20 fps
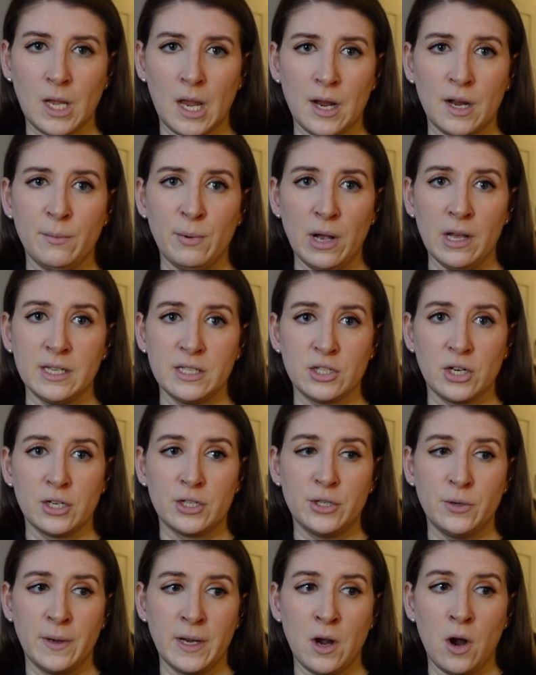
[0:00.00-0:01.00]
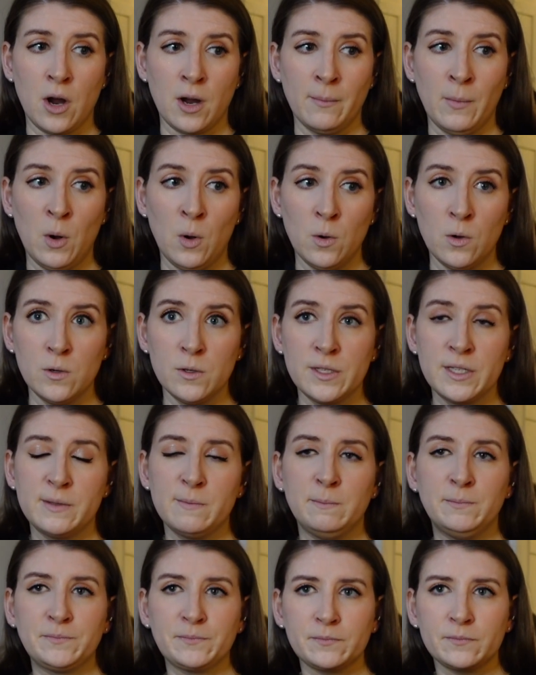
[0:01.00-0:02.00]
I could probably start doing armholes,